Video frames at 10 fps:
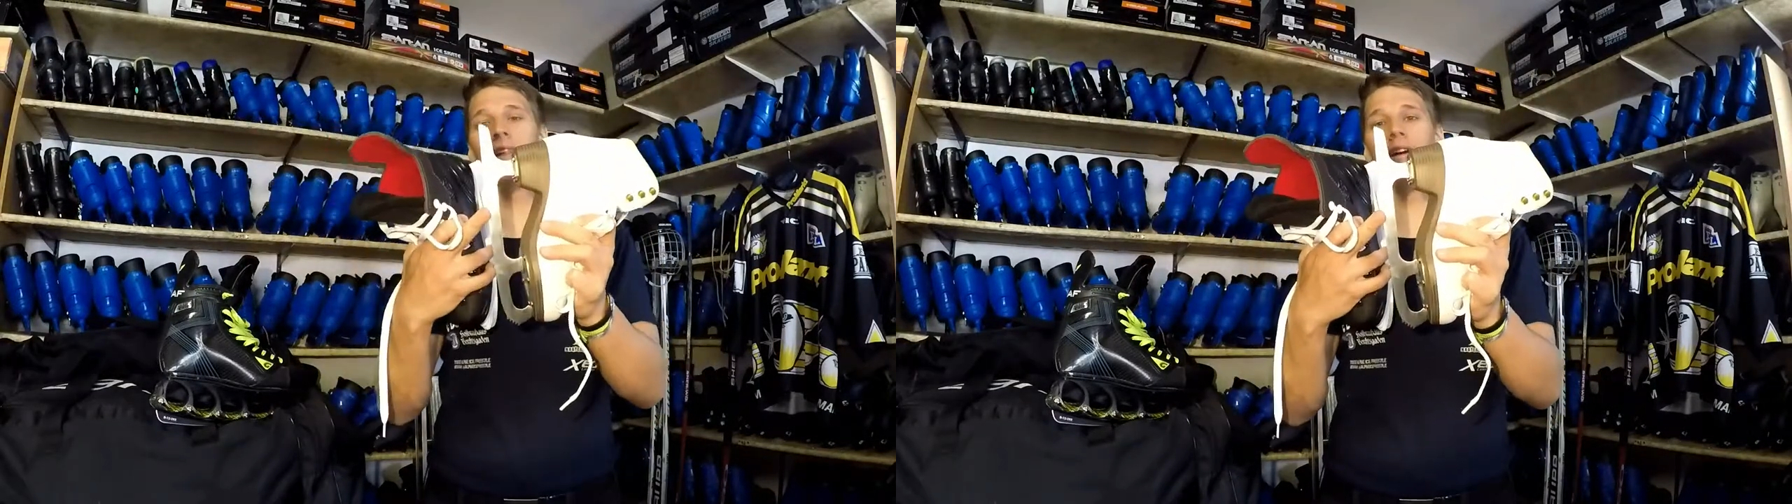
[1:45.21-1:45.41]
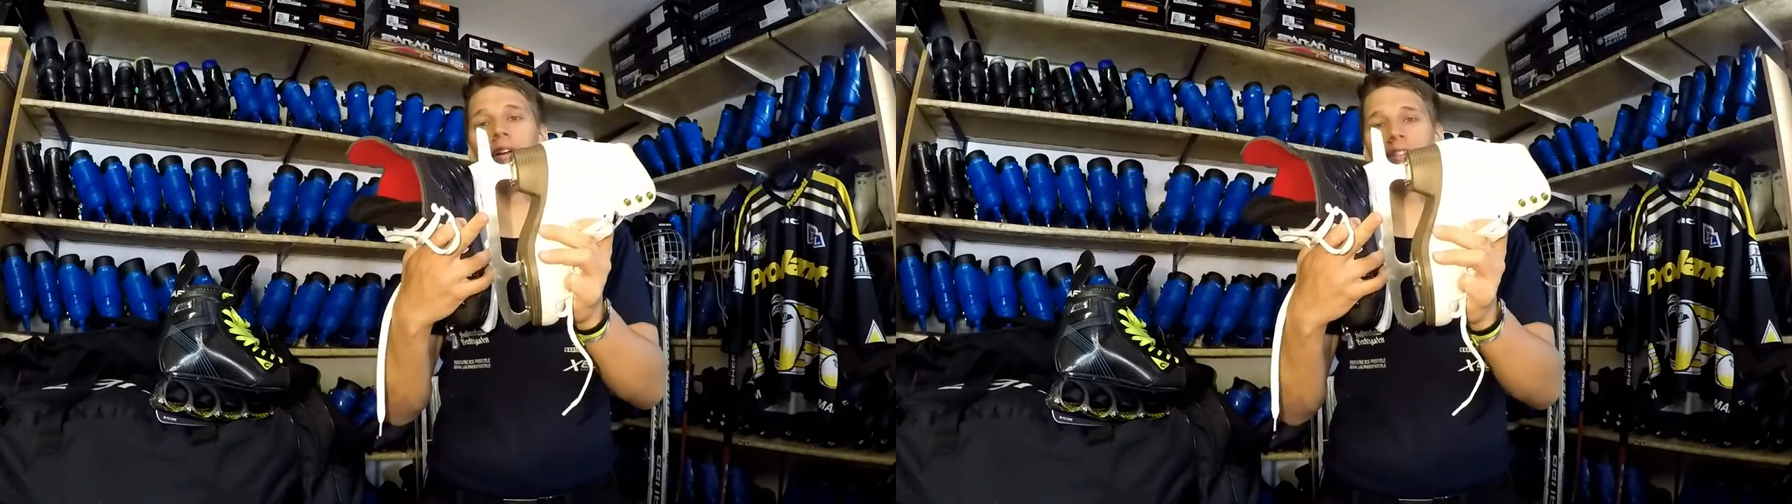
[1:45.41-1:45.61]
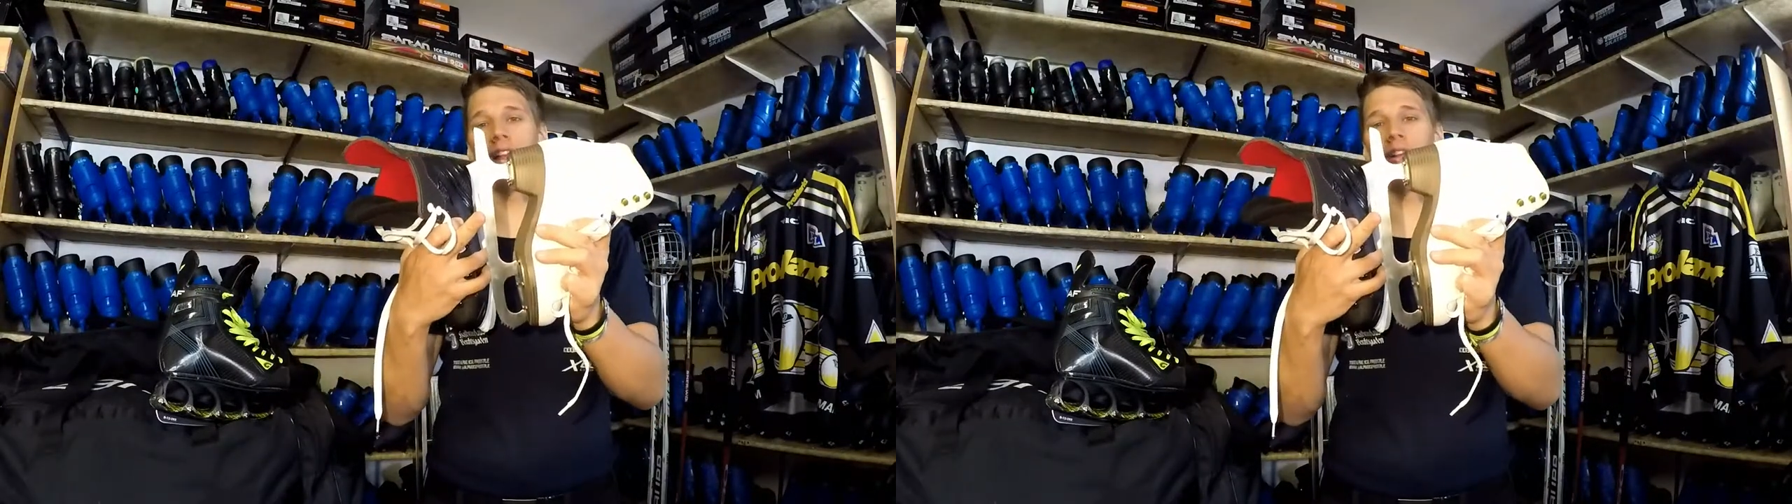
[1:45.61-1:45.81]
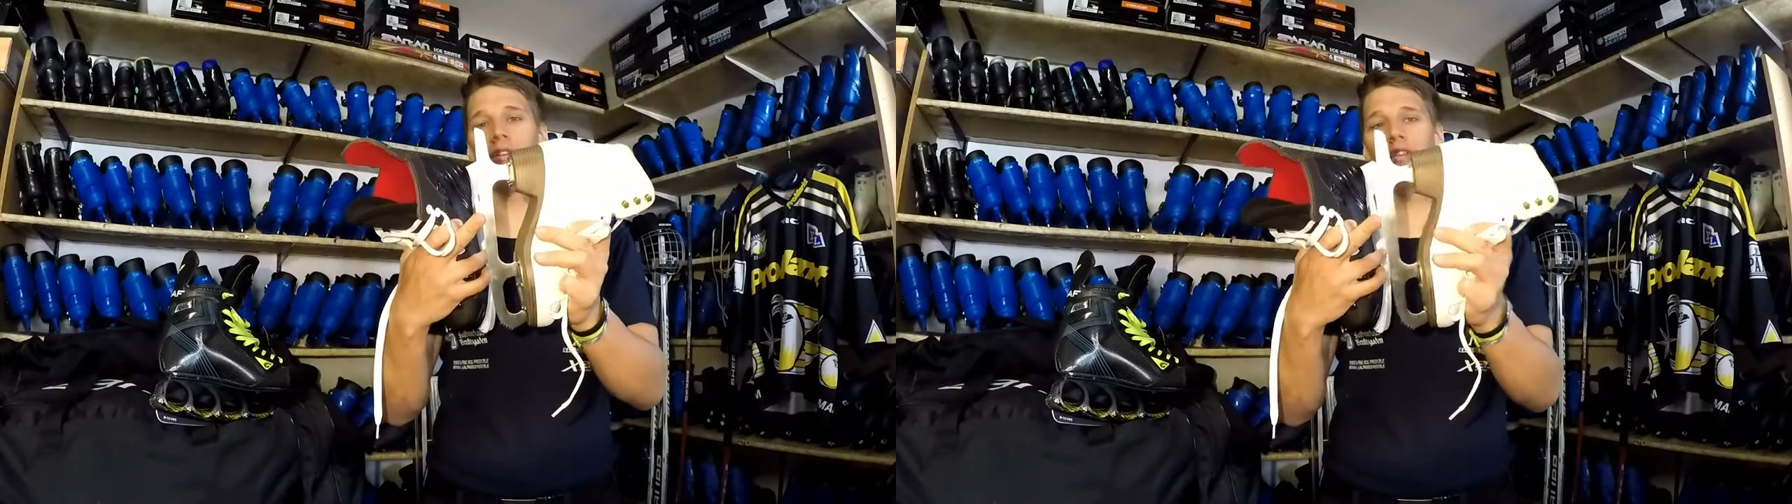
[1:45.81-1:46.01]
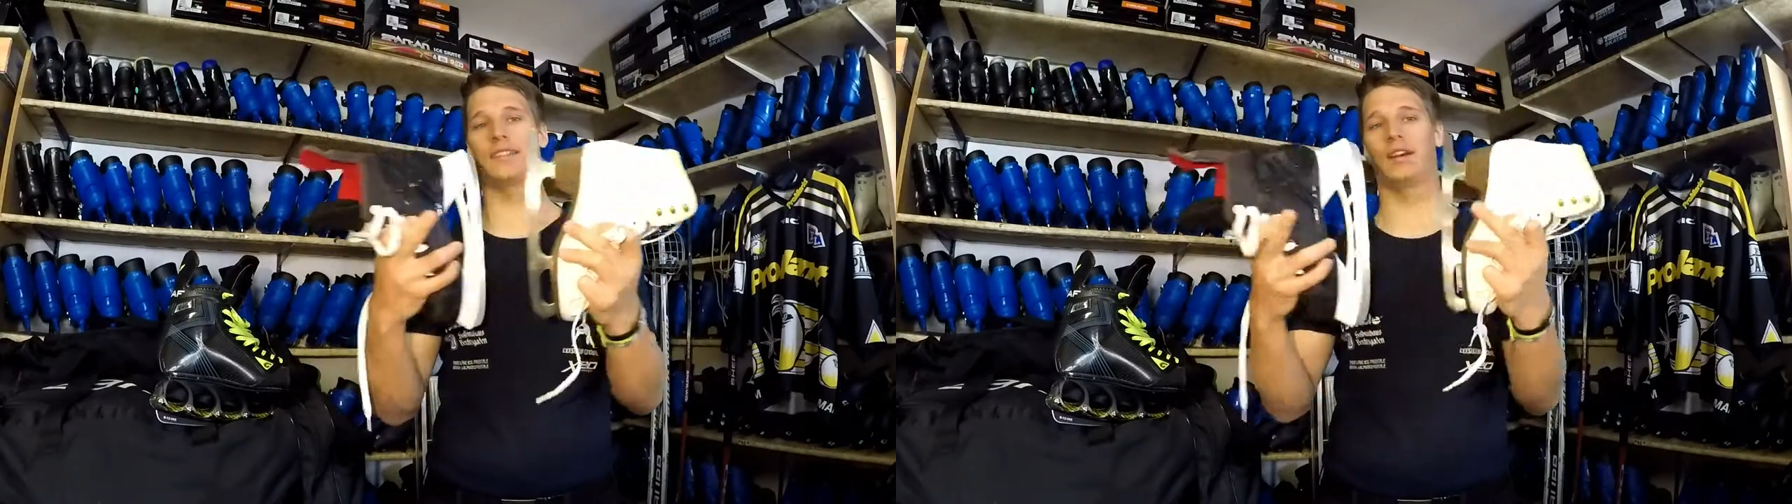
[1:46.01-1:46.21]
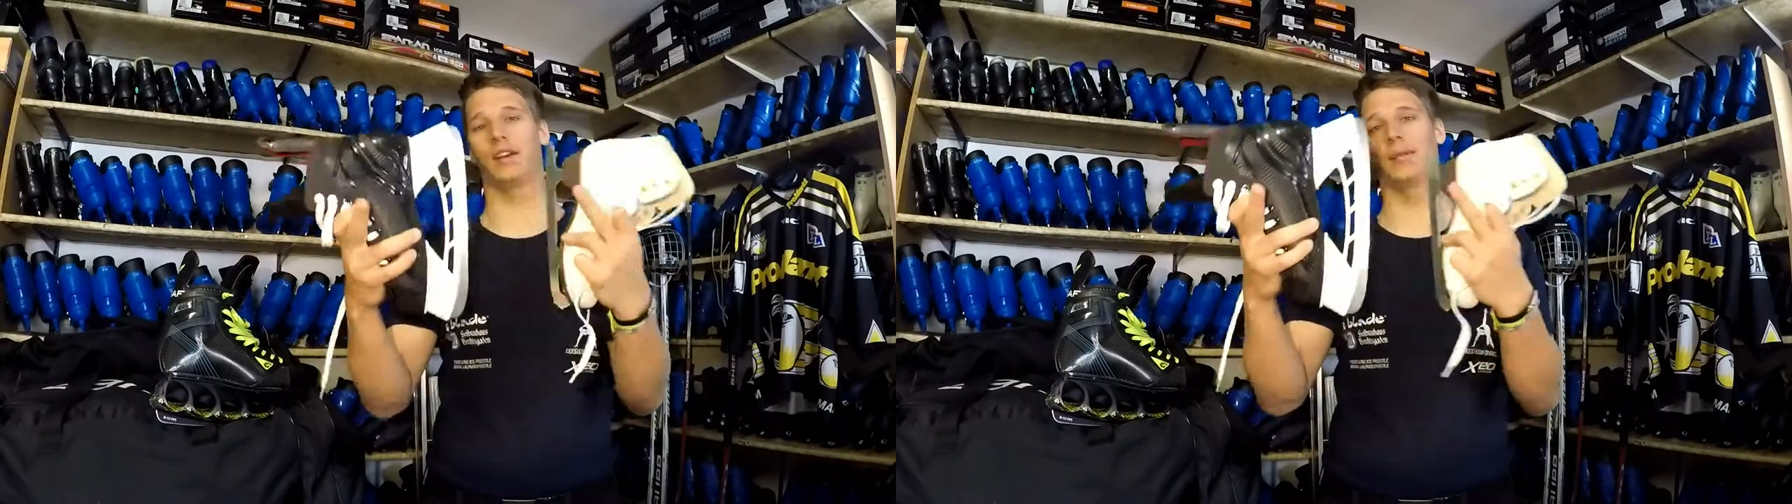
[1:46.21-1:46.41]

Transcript: allows errors the hockey